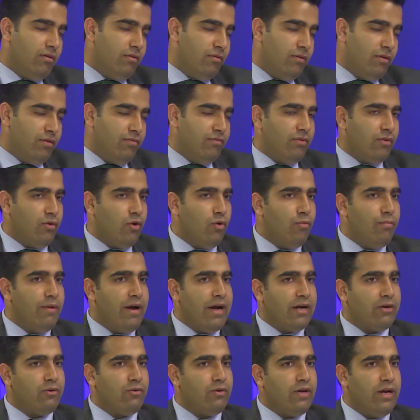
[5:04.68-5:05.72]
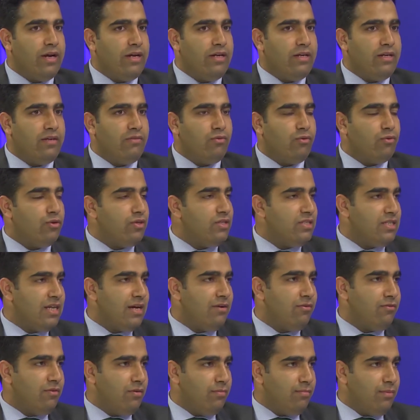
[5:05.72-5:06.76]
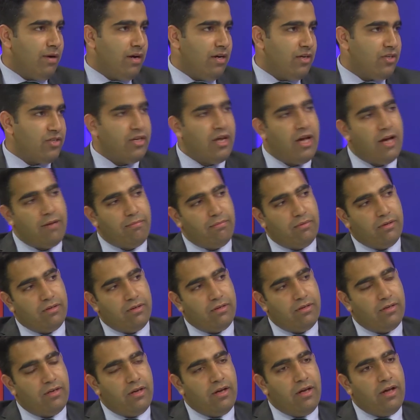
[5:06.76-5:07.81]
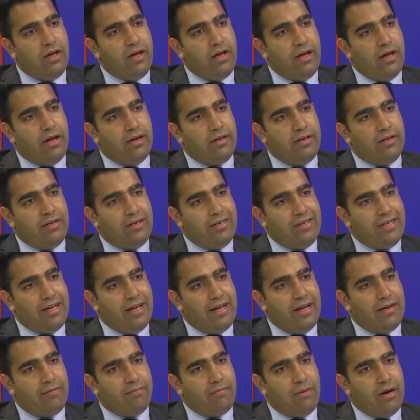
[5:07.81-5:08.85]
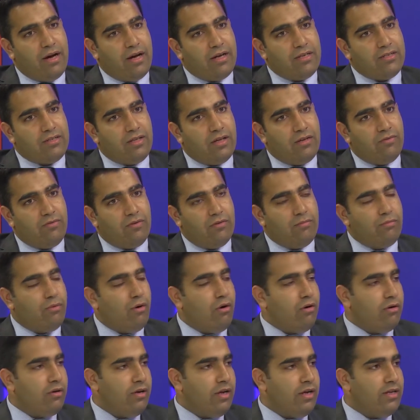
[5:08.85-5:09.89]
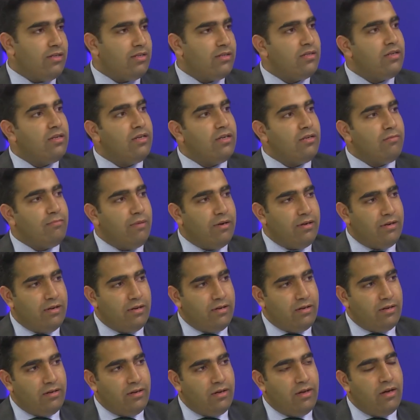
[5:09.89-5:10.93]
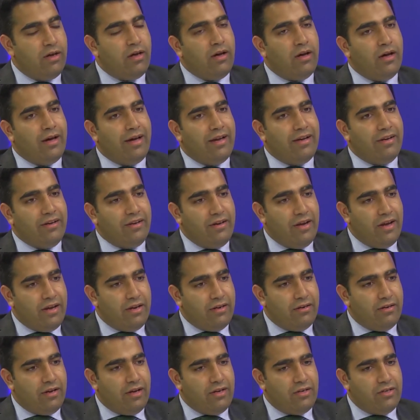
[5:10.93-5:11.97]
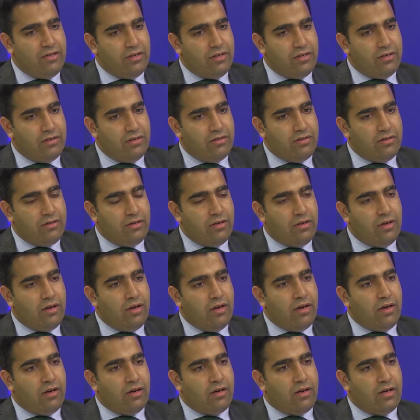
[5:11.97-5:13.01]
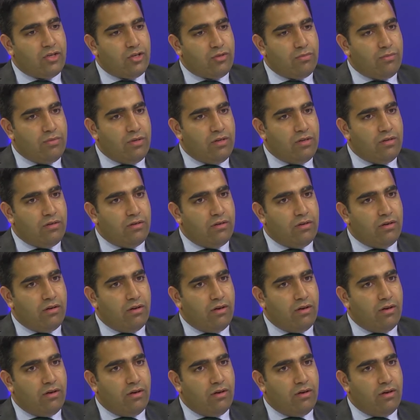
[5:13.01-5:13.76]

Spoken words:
if you go back to 1947 when partition happened and India and Pakistan were born as independent nations, Kashmir